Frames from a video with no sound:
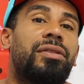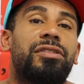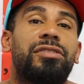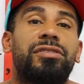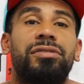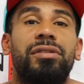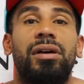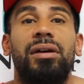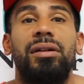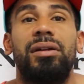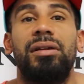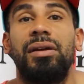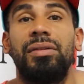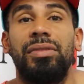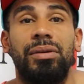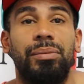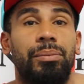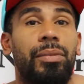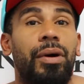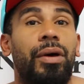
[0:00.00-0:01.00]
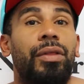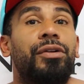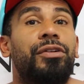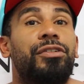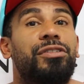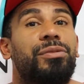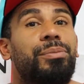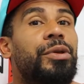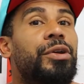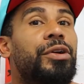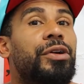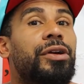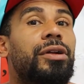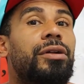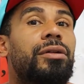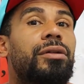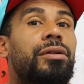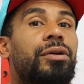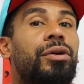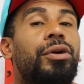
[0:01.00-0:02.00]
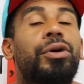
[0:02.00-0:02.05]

the Son, and the Mother Spirit,